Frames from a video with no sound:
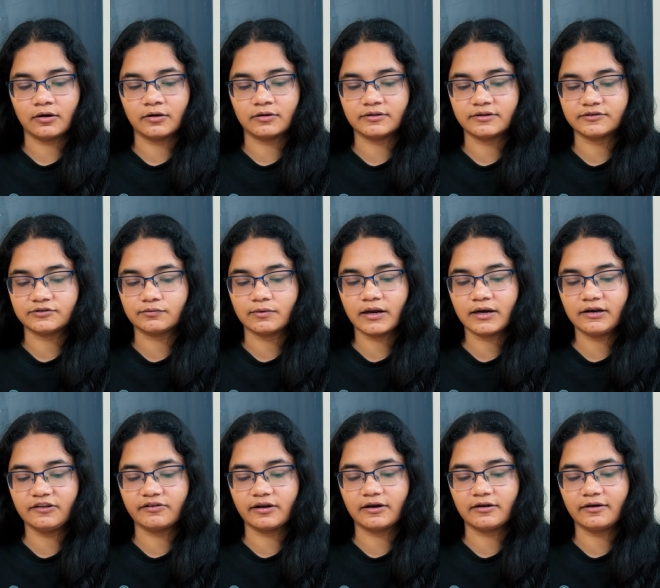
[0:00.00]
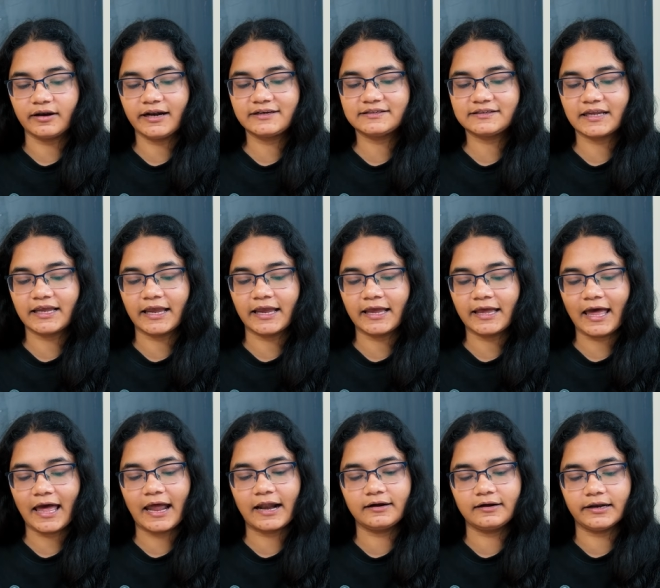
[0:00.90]
this one generates A
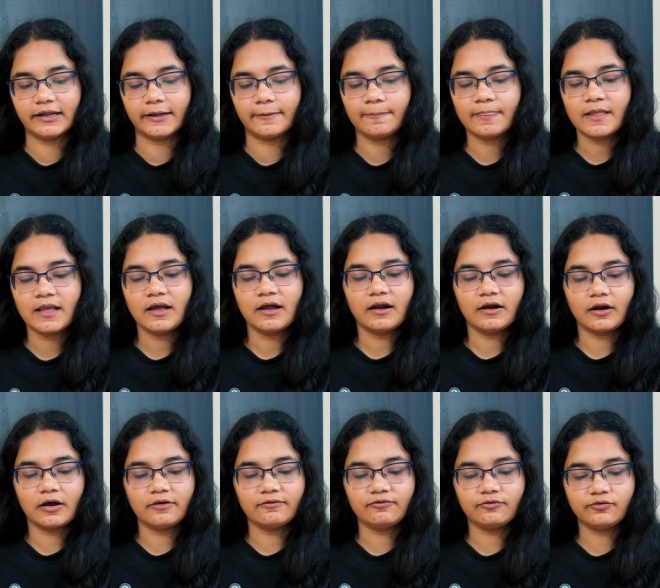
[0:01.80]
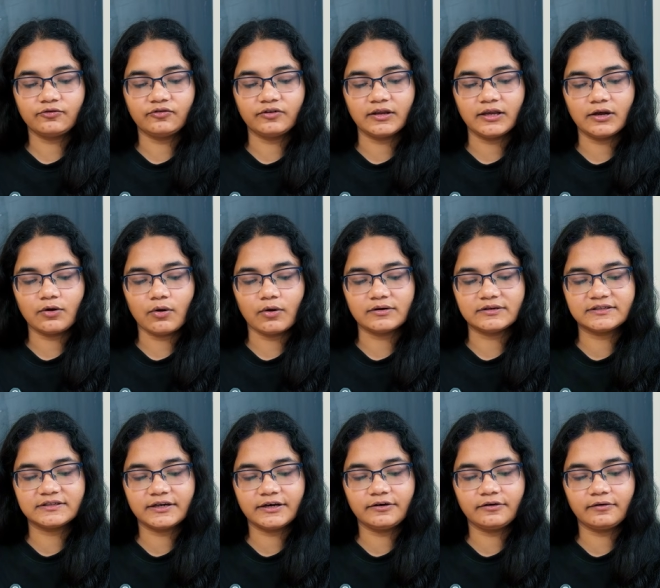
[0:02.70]
and D. Now if you see
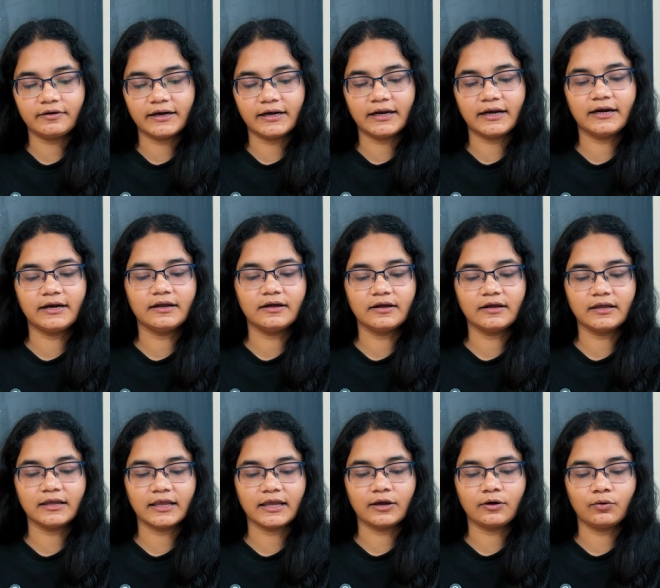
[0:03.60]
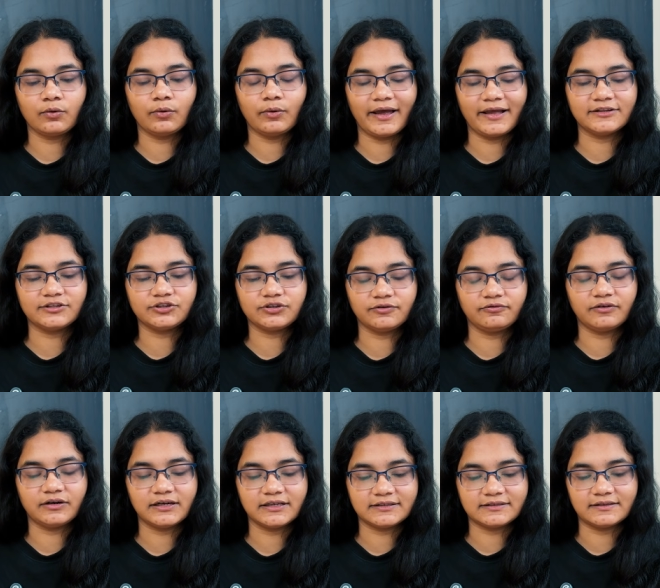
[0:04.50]
concentrated KOH, if it
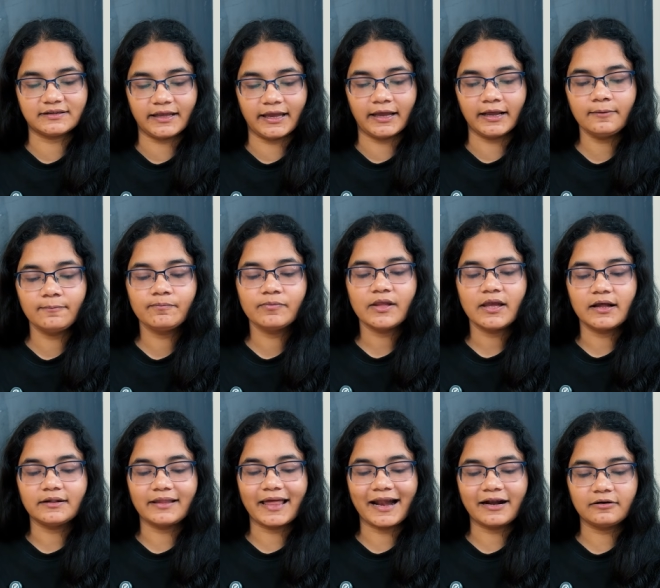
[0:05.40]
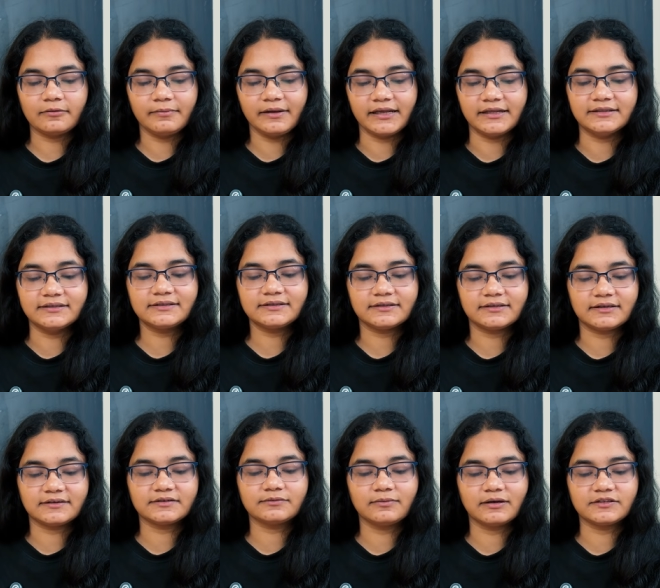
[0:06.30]
is there, that means
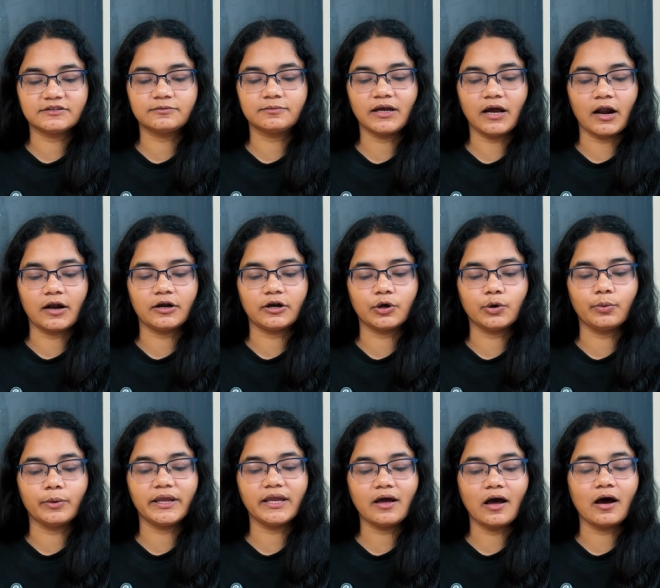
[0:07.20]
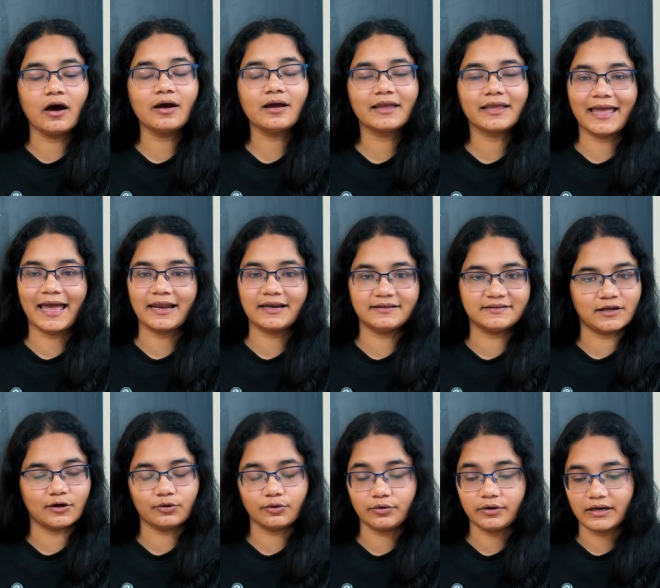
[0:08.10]
this must be undergoing a
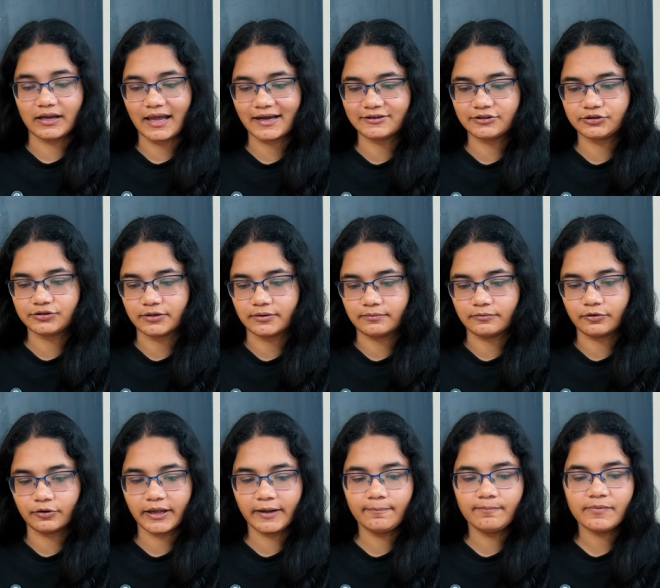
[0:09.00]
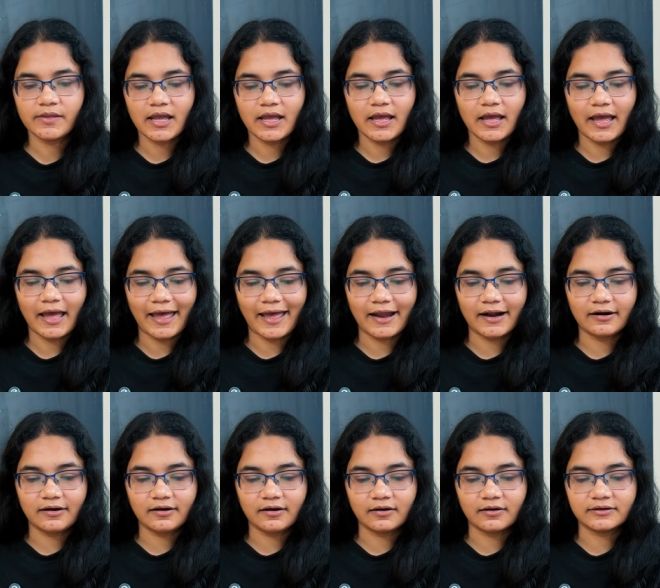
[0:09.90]
Cannizzaro reaction. Okay,
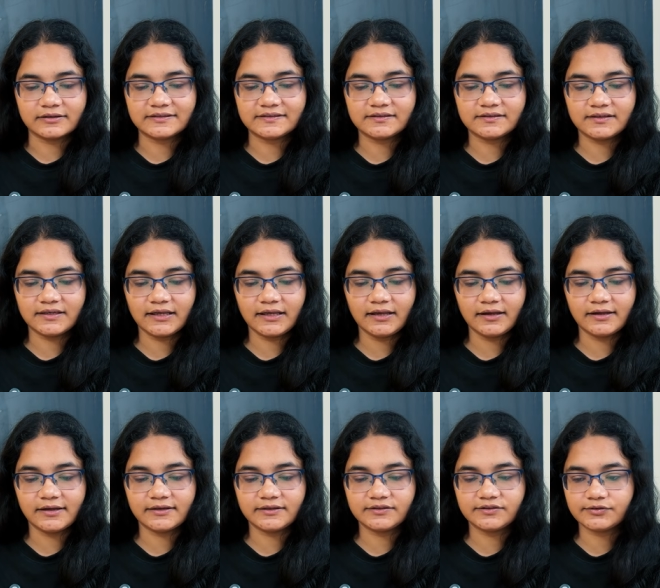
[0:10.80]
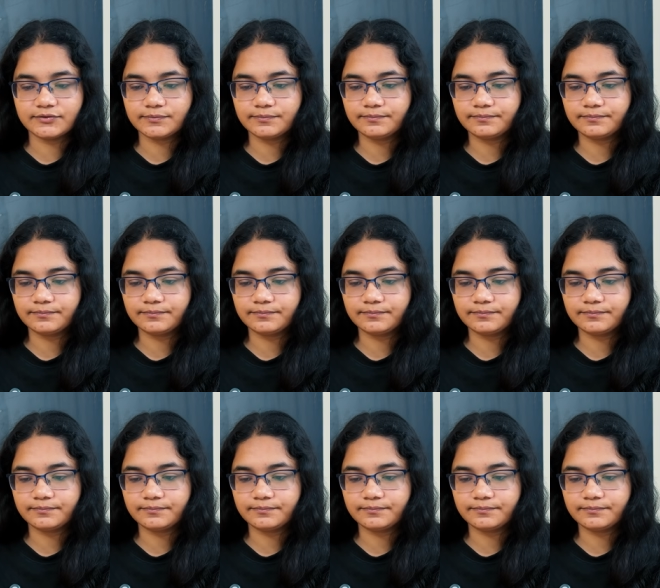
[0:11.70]
and C is